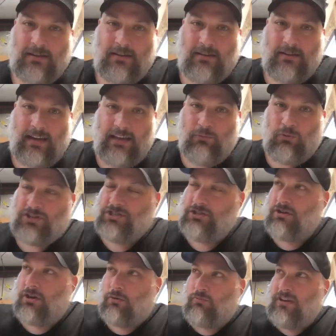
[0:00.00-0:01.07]
Yeah, and what you
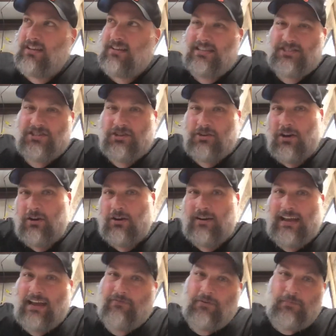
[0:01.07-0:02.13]
don't realize is you're
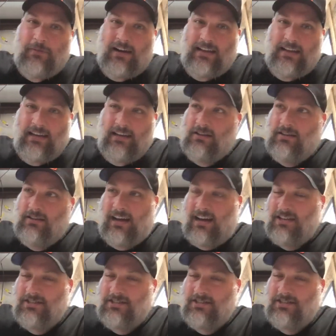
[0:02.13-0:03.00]
hurting everybody, and not